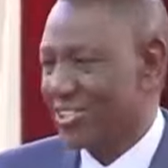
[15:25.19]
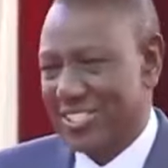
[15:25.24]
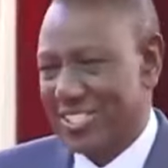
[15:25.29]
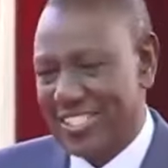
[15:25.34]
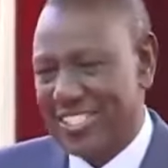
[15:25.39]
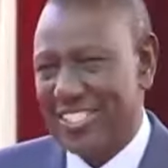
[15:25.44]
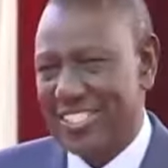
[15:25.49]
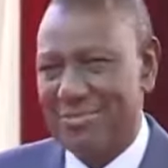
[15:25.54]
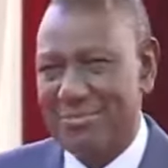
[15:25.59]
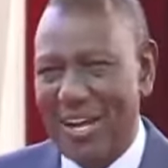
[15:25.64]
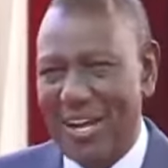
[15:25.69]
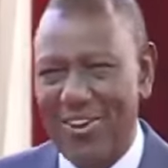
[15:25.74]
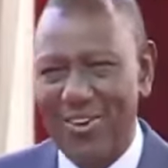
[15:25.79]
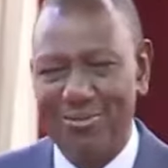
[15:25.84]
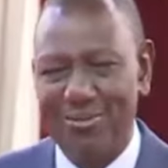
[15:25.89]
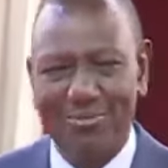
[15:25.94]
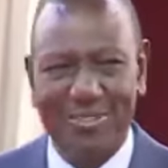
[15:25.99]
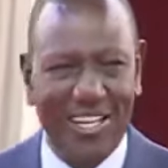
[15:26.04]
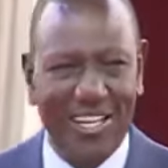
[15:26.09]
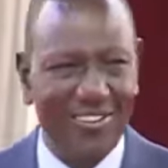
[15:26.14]
because this is
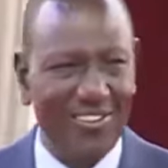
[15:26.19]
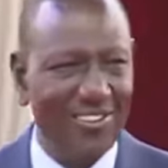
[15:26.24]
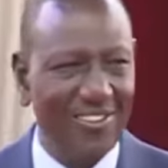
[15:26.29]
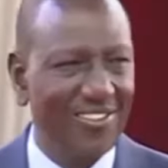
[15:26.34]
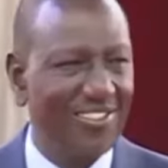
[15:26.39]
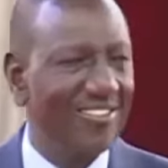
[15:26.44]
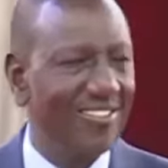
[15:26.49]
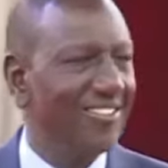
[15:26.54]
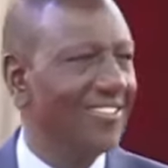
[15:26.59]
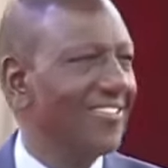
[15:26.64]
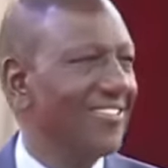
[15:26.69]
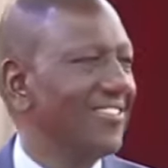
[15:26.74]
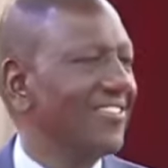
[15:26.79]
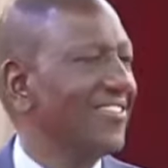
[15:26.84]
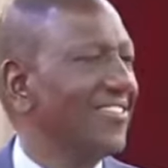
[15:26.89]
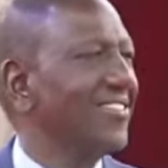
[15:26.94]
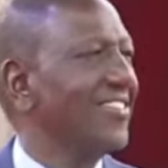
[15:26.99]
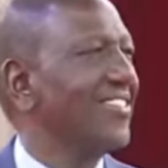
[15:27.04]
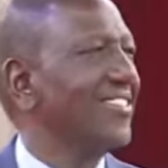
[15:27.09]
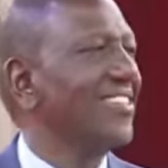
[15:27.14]
my hometown,
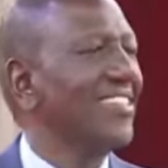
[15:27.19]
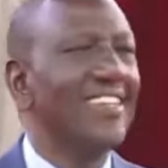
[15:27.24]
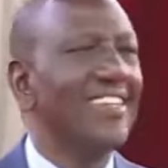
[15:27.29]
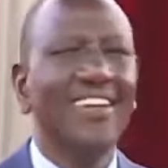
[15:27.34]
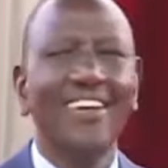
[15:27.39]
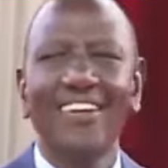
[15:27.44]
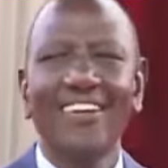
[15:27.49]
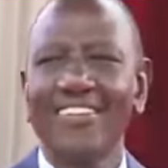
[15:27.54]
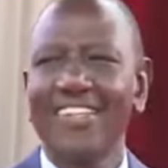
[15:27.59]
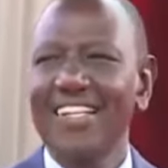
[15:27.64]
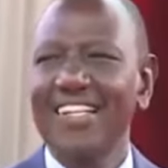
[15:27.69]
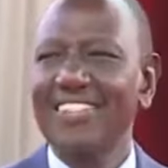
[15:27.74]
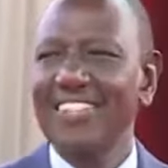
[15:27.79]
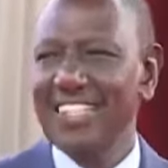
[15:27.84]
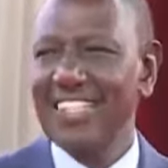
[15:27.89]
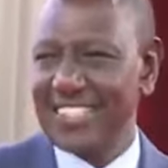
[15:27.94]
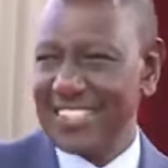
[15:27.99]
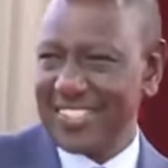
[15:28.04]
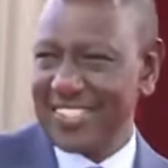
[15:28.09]
that